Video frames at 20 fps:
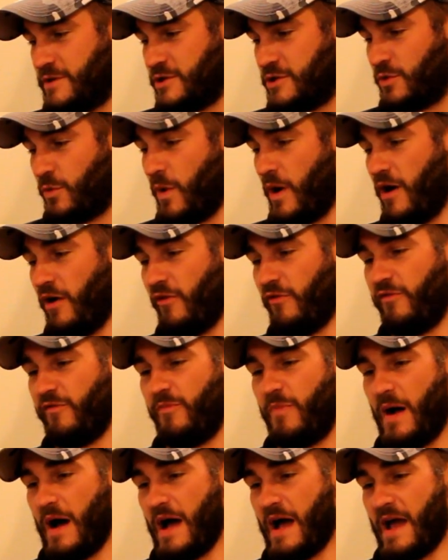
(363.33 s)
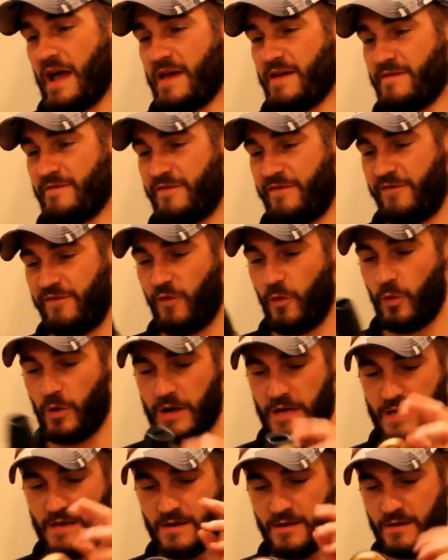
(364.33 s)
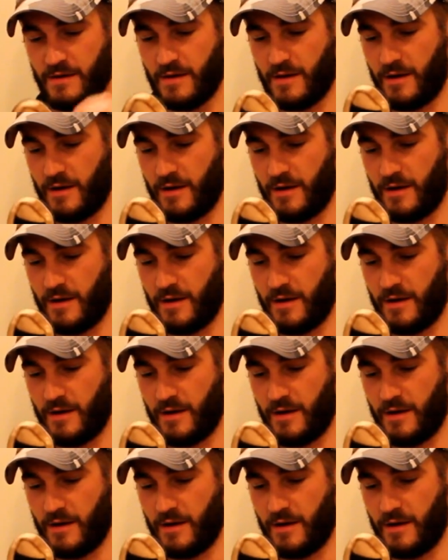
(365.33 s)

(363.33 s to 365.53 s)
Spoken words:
12 by 40.